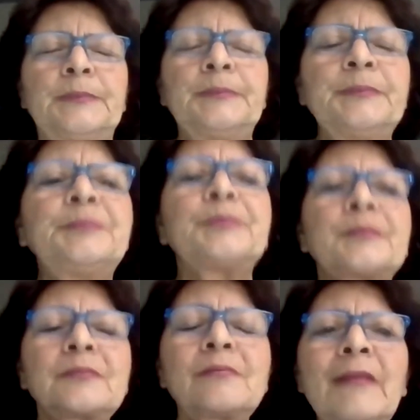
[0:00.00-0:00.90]

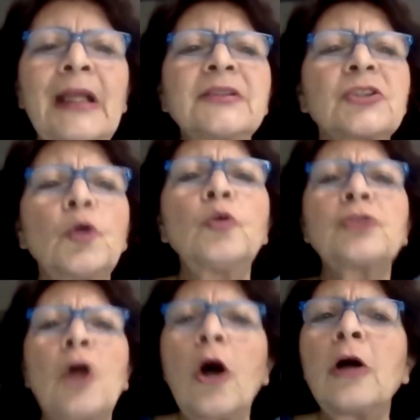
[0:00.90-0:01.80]
it's called
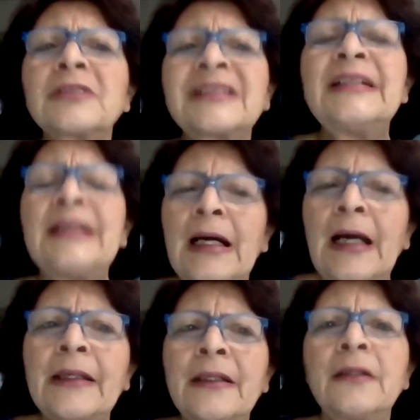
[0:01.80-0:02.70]

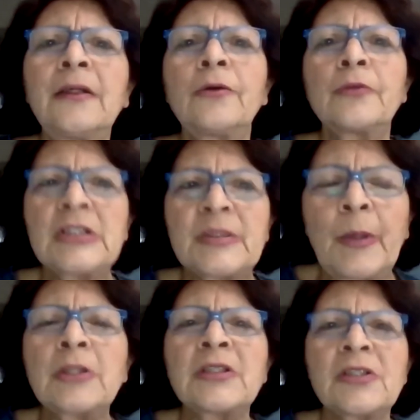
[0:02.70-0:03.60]
RTI,
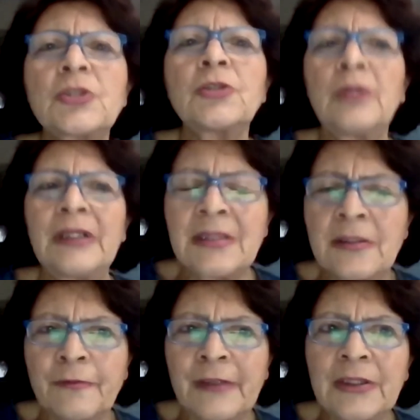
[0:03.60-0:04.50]
response to
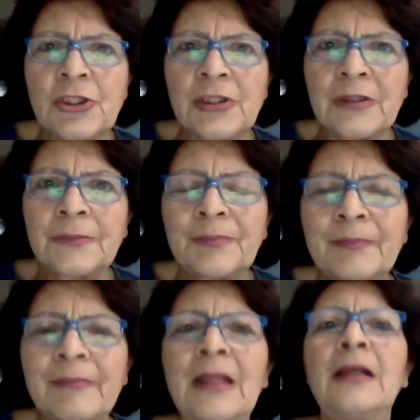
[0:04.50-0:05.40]
intervention.
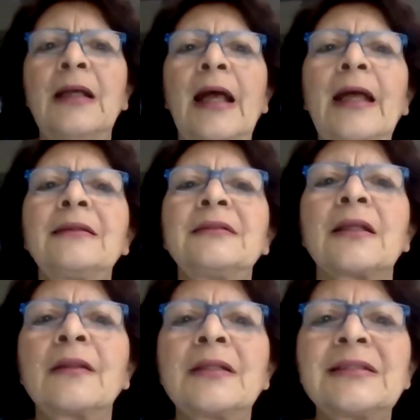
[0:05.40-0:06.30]
And
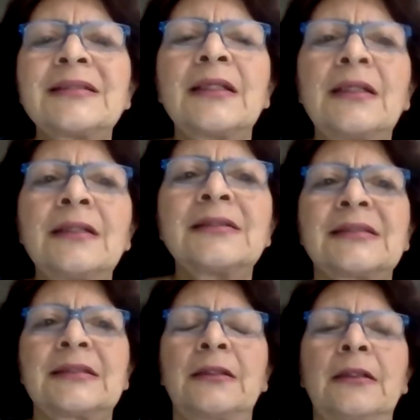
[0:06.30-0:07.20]
this
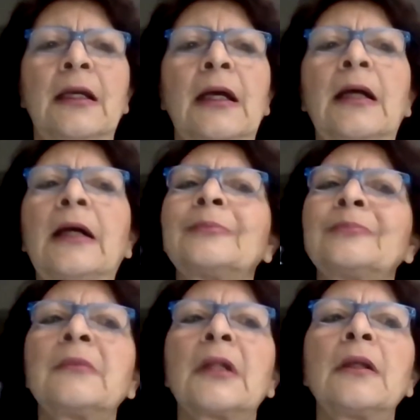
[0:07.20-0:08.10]
is
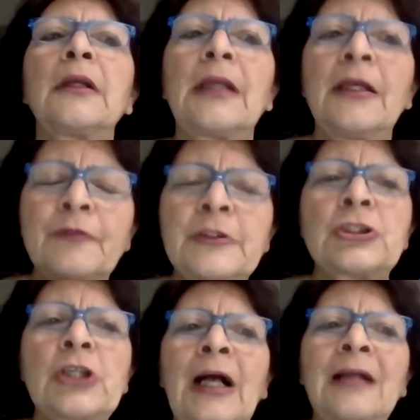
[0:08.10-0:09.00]
if a
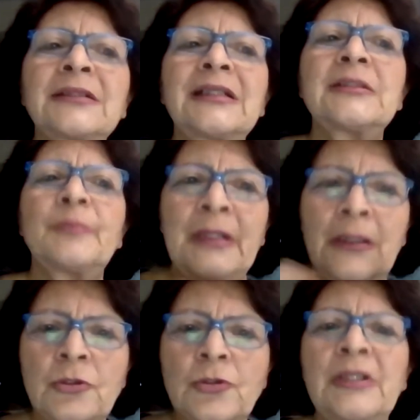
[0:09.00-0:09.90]
child is
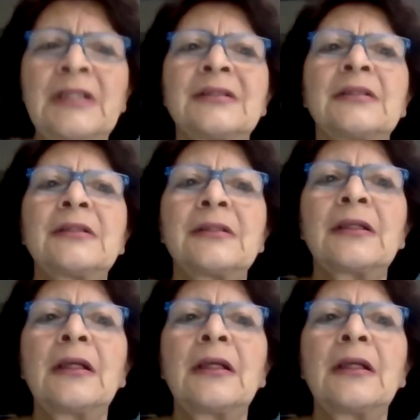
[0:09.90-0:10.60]
being treated